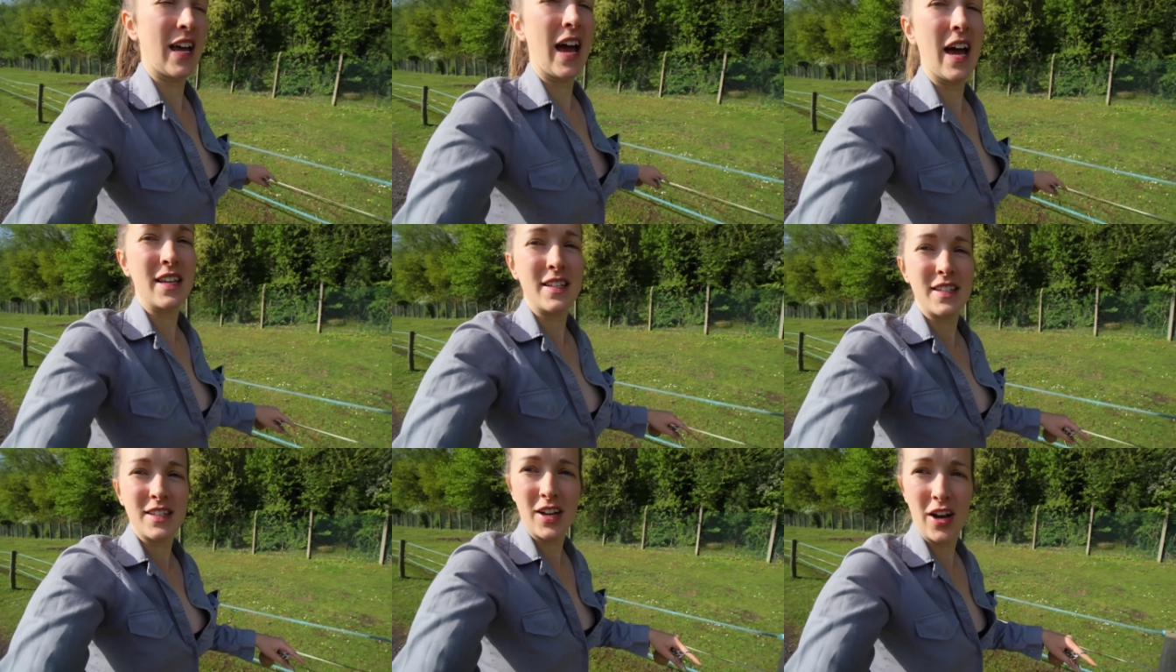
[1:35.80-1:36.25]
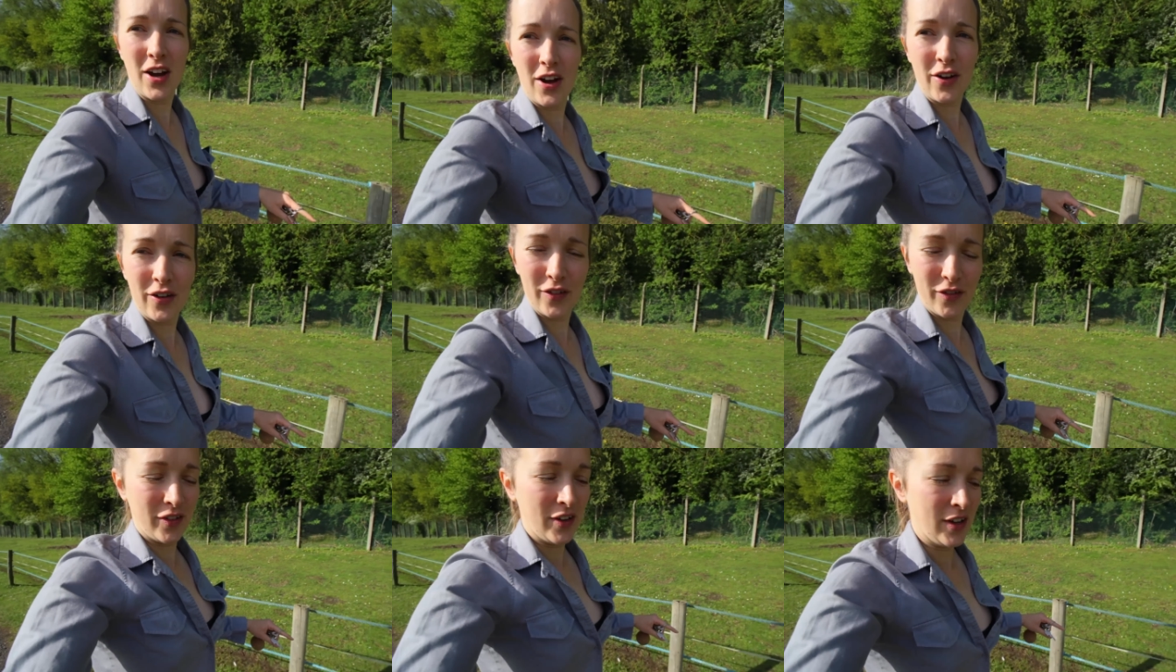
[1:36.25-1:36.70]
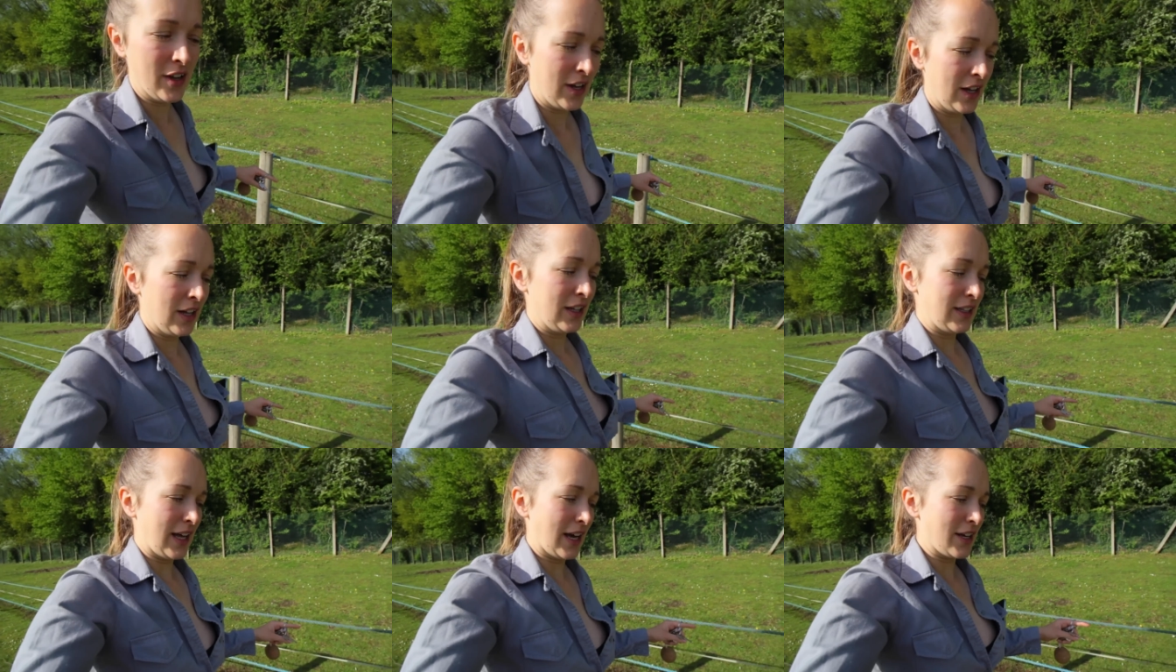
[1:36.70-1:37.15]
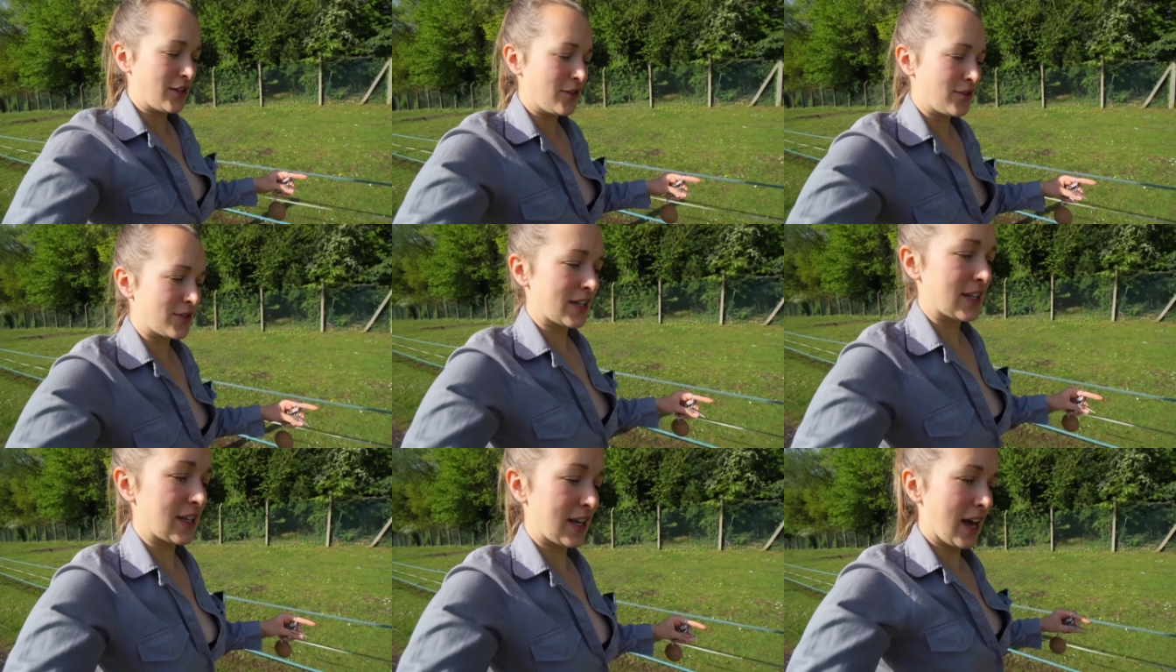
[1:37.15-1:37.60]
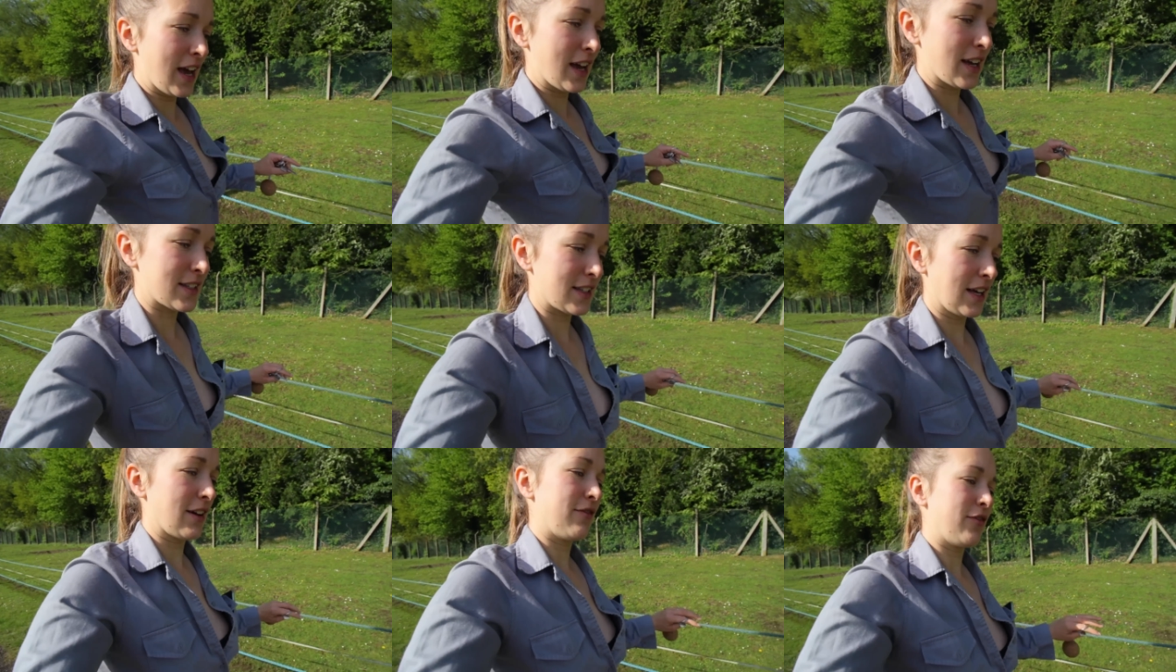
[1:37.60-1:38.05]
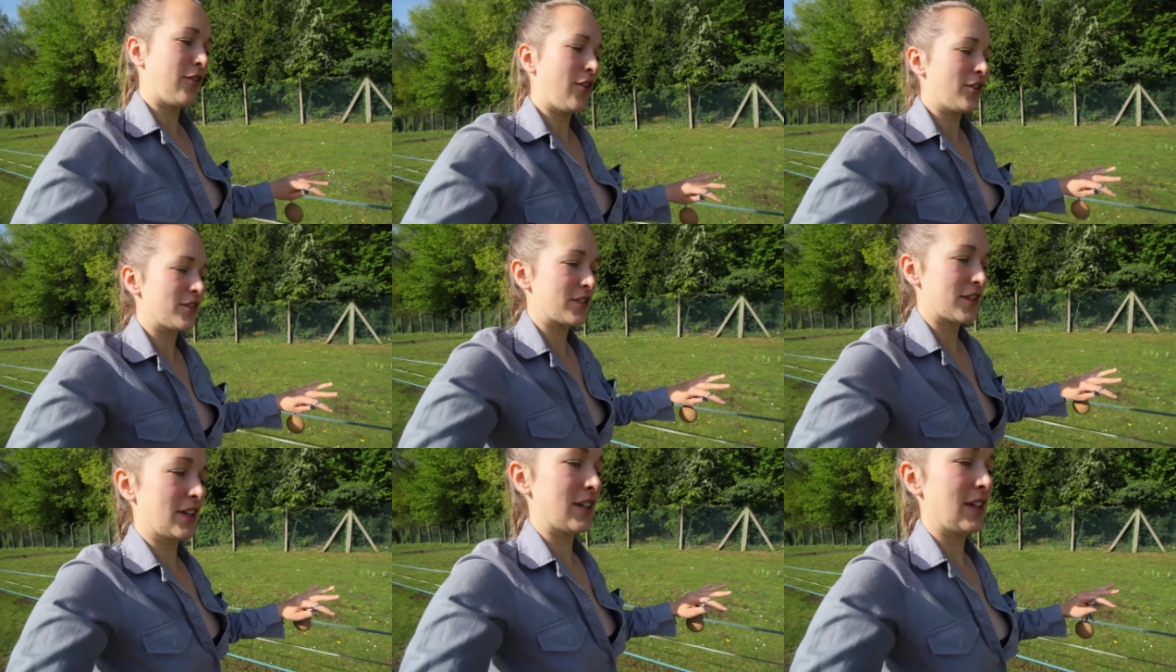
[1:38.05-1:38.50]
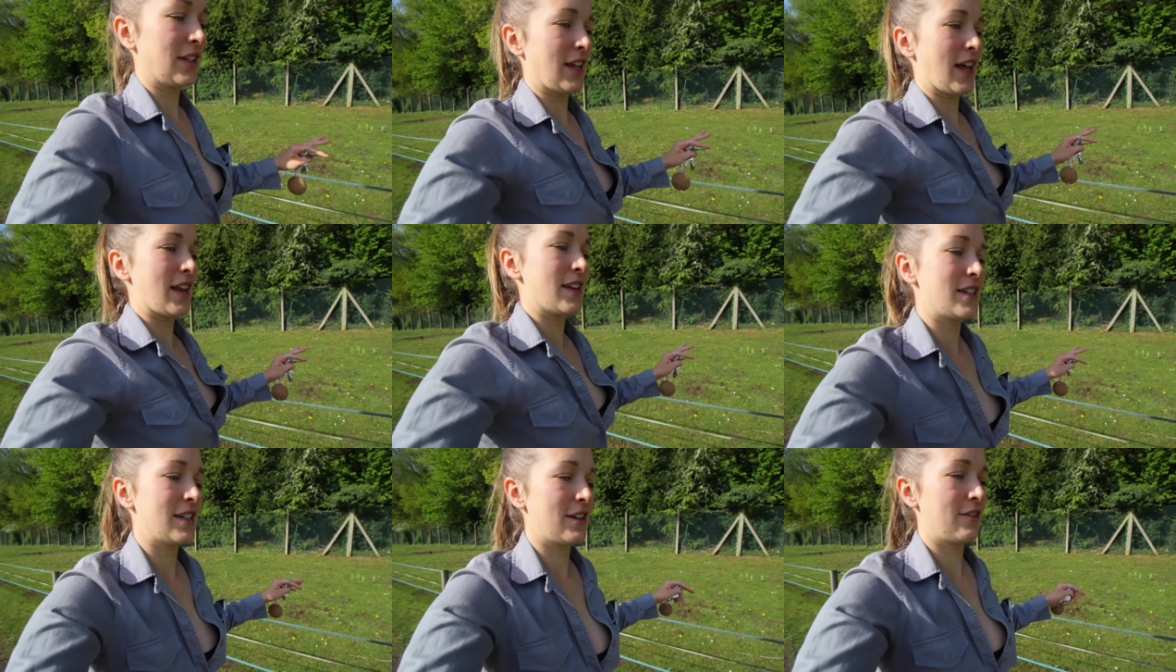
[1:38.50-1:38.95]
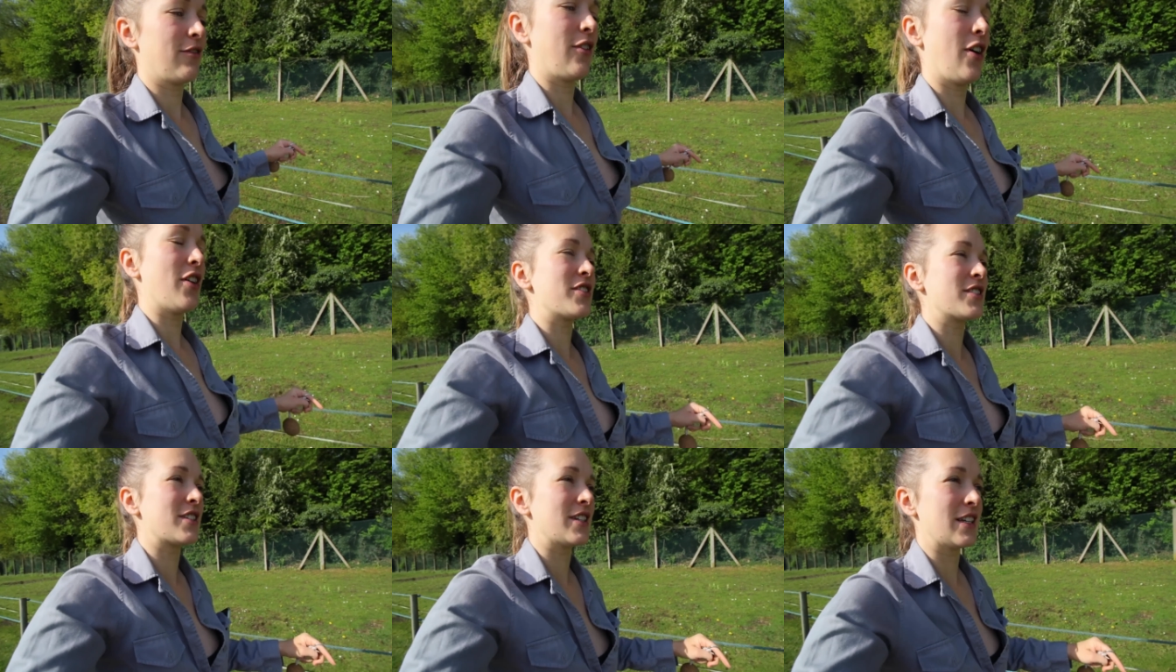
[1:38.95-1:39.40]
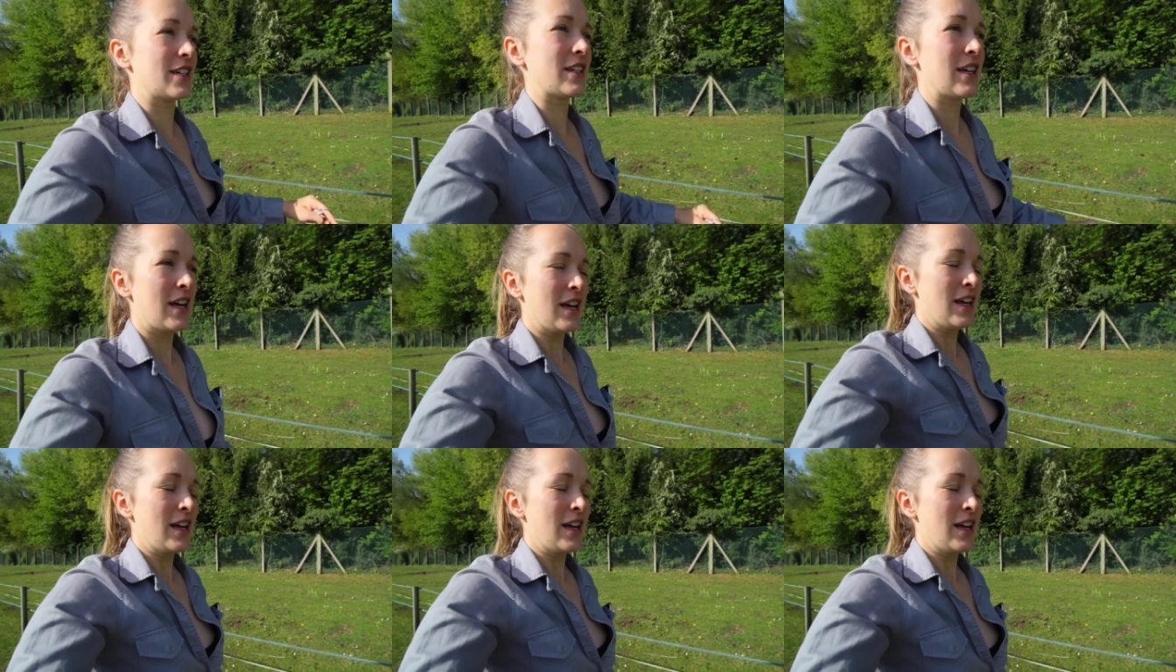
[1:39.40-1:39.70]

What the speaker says: test of using cakes that are frozen and then defrosted.